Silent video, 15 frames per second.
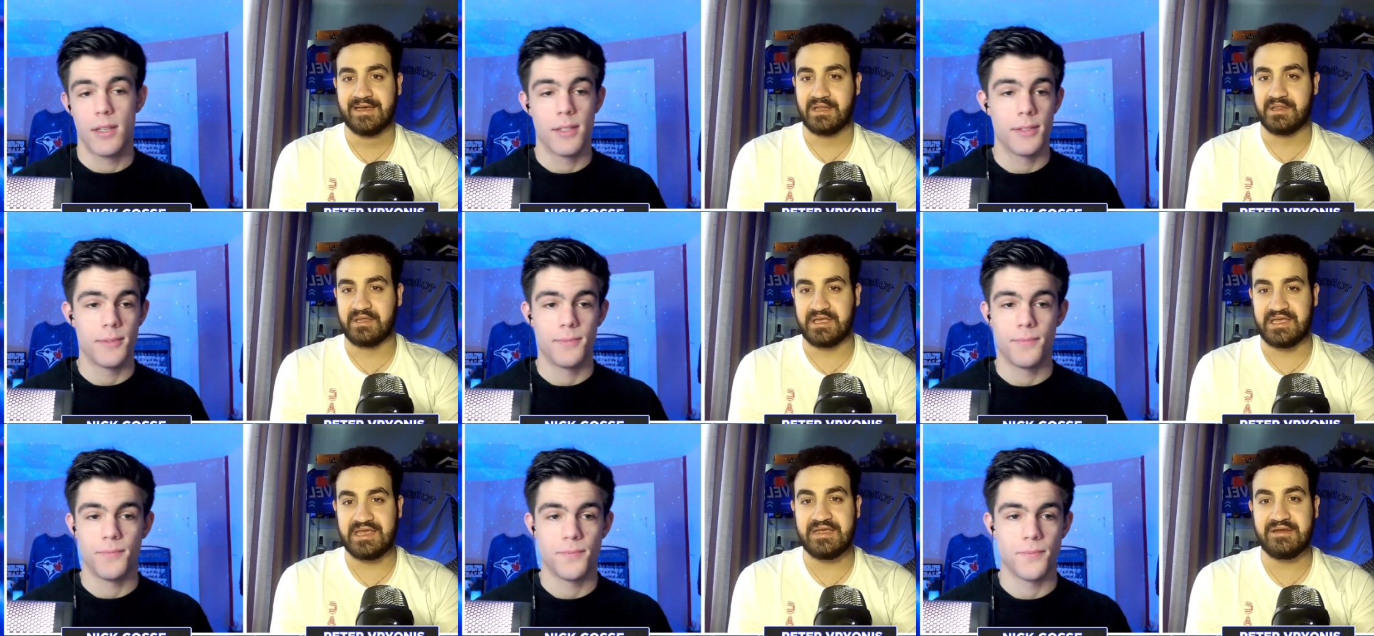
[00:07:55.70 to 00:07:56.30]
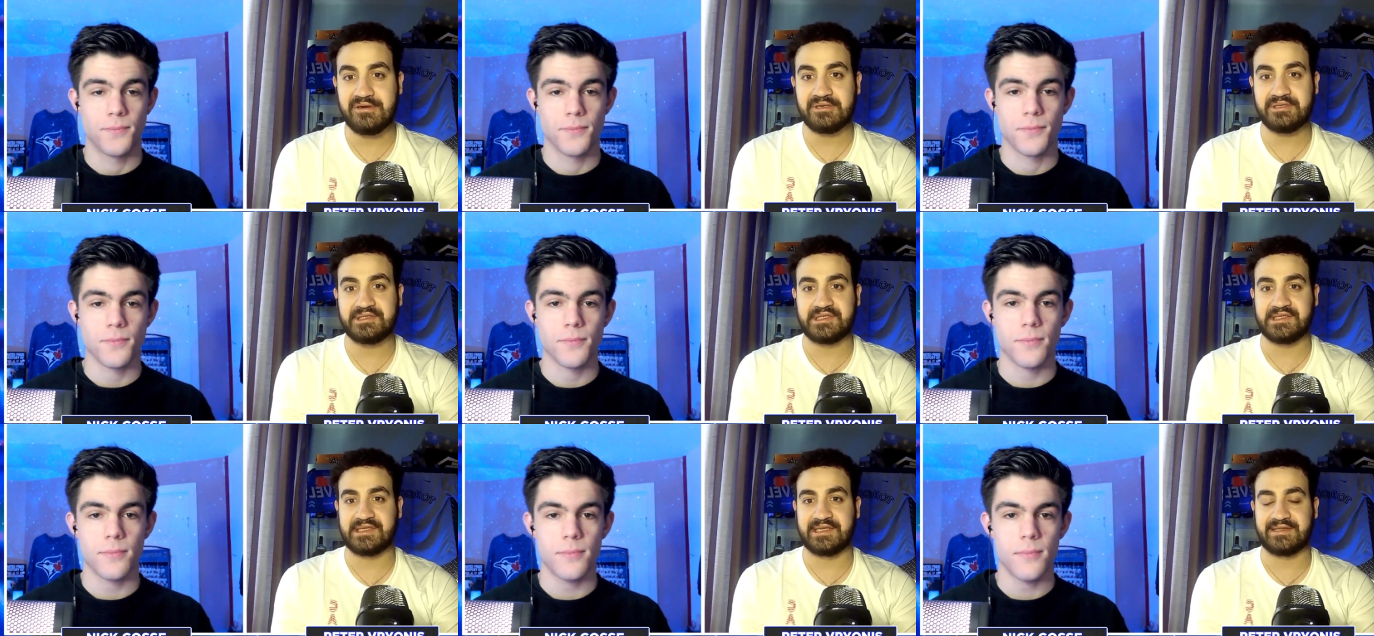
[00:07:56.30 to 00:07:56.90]
Speaker 1: the years?
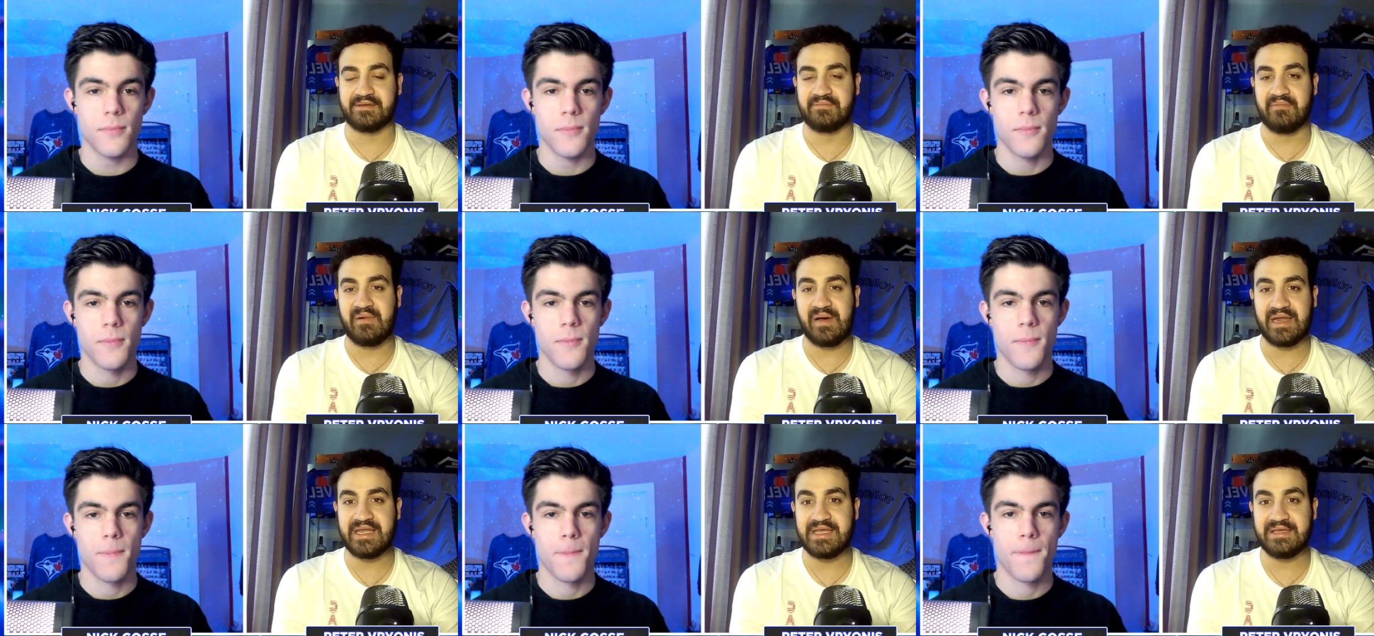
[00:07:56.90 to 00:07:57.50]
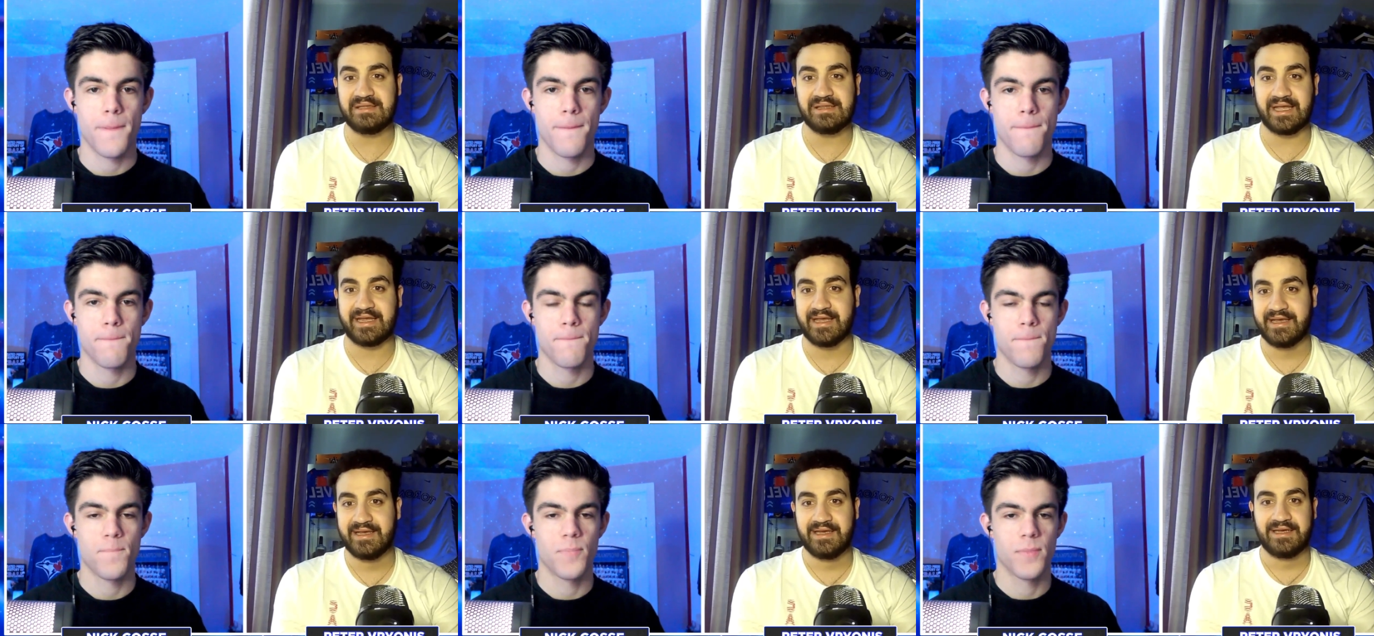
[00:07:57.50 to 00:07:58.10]
Is it the money? Like,
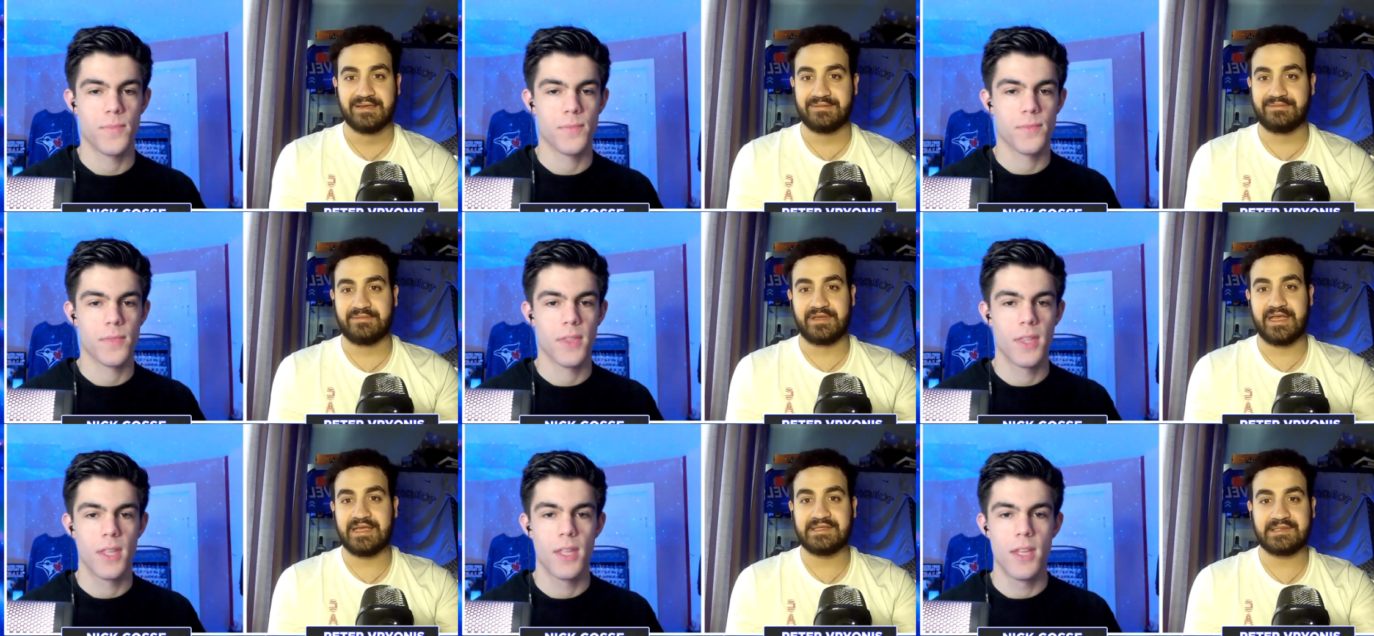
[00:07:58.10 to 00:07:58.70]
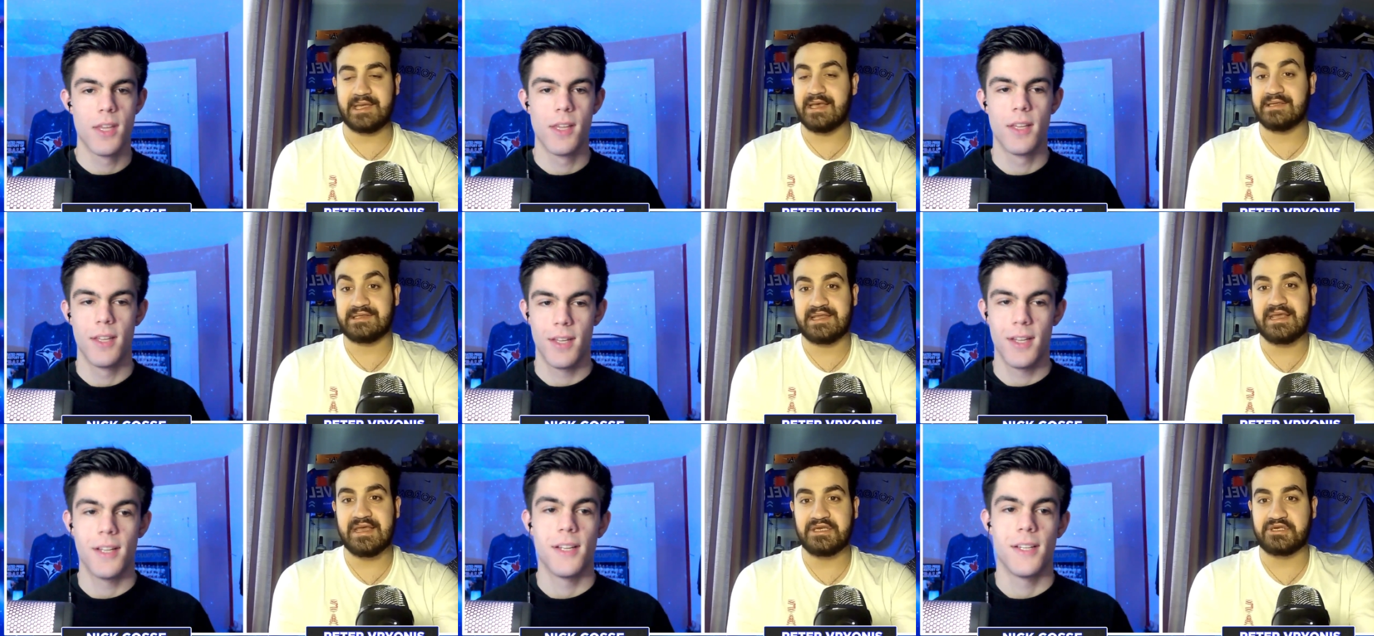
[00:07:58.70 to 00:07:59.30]
is is
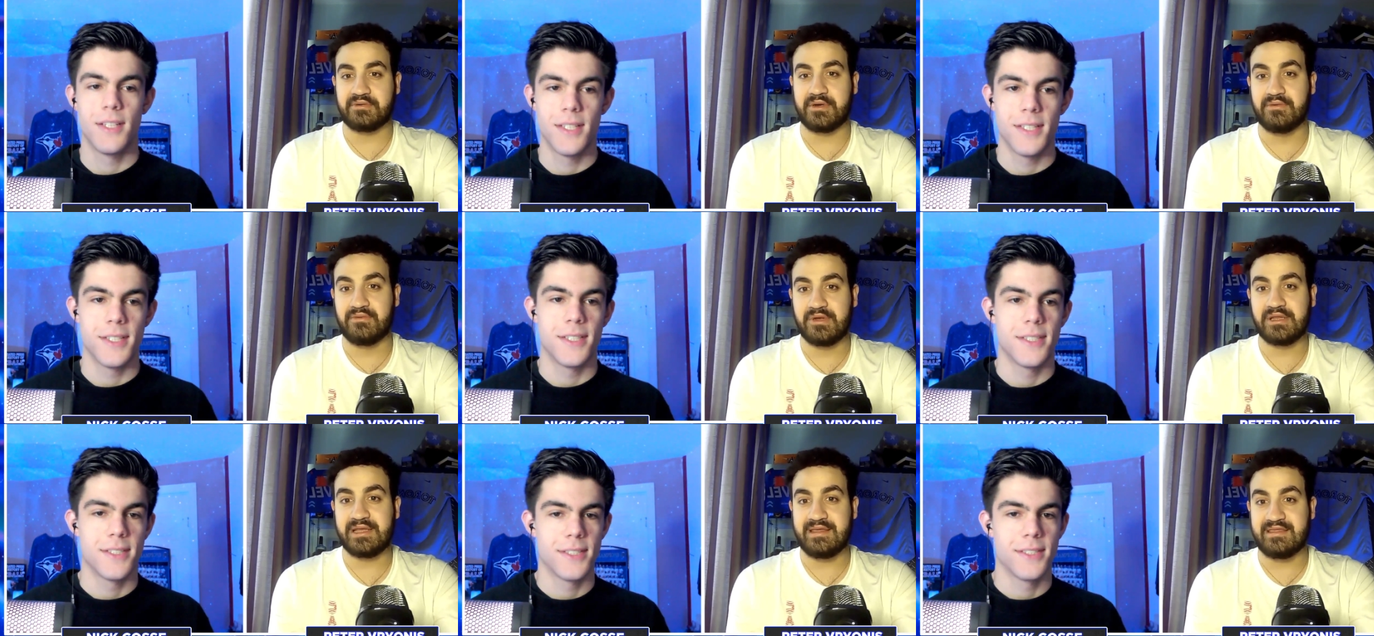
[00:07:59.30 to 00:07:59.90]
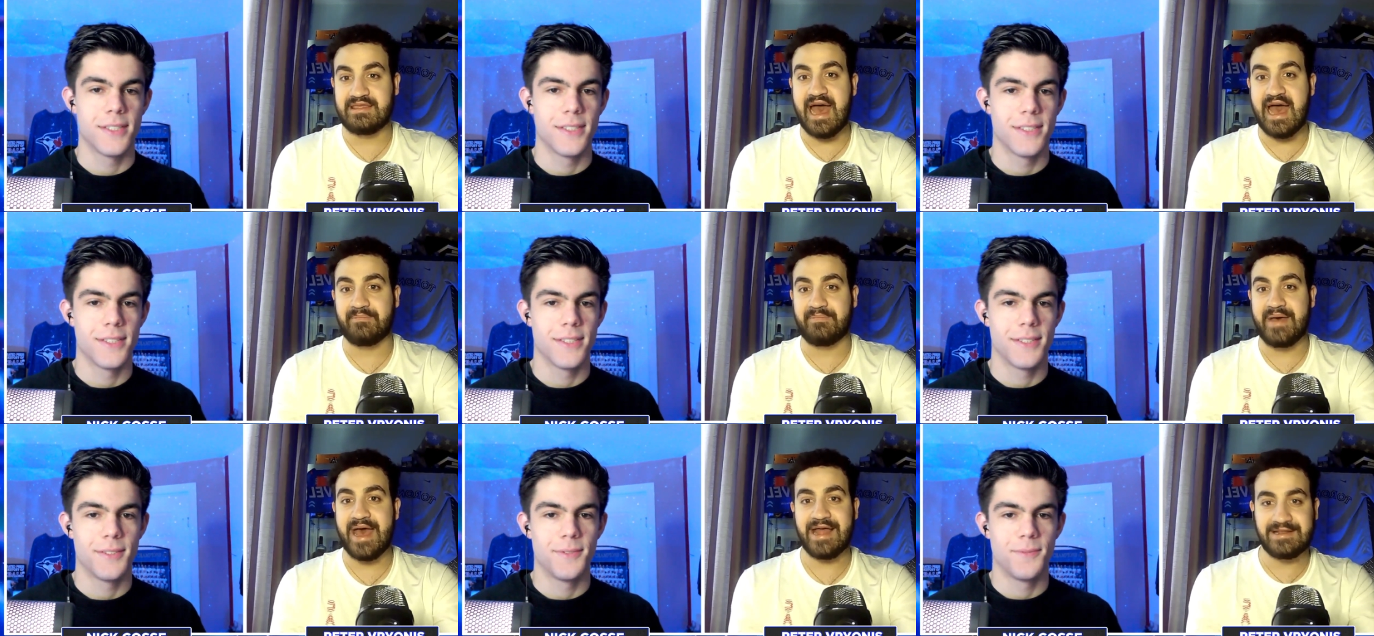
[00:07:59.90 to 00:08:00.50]
the injury really that
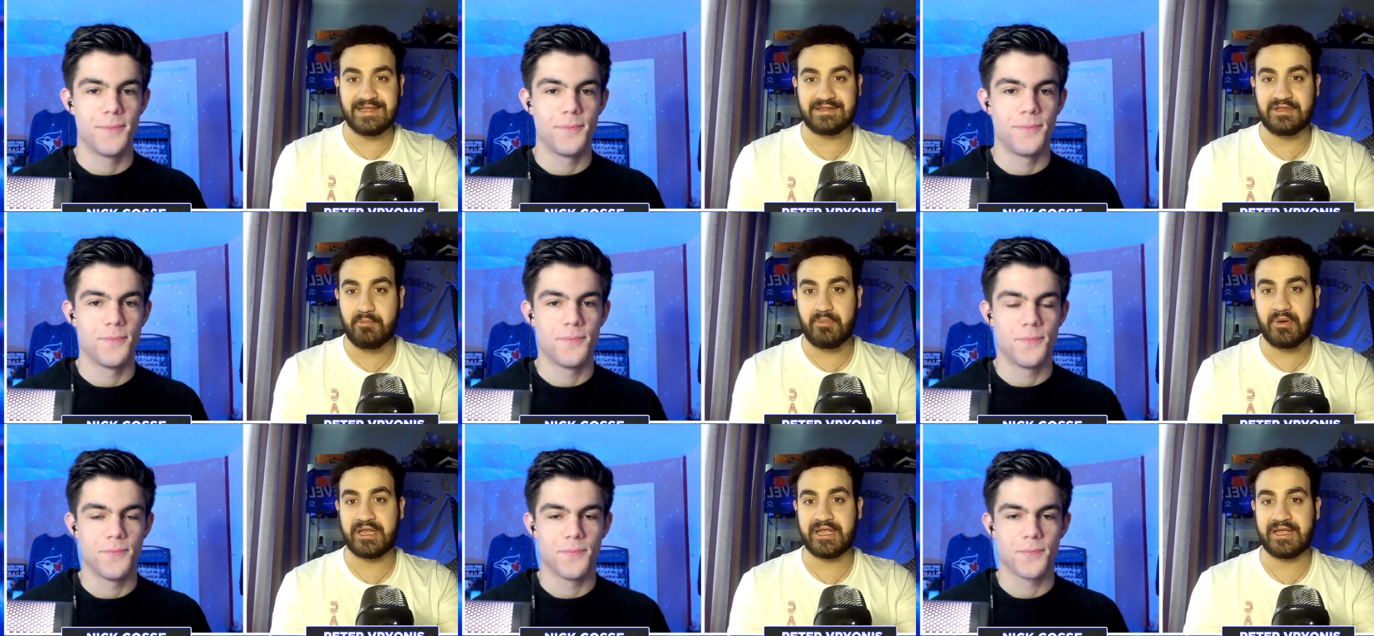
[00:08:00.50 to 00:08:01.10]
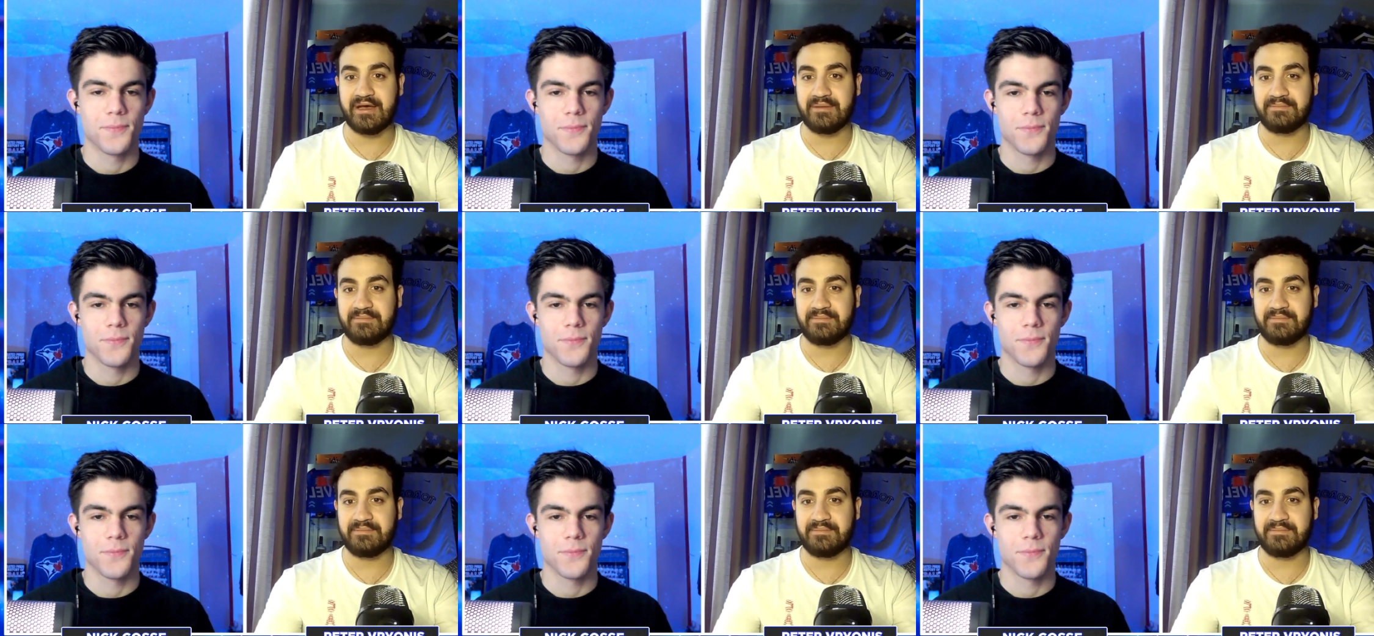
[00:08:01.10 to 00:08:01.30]
bad that they're bringing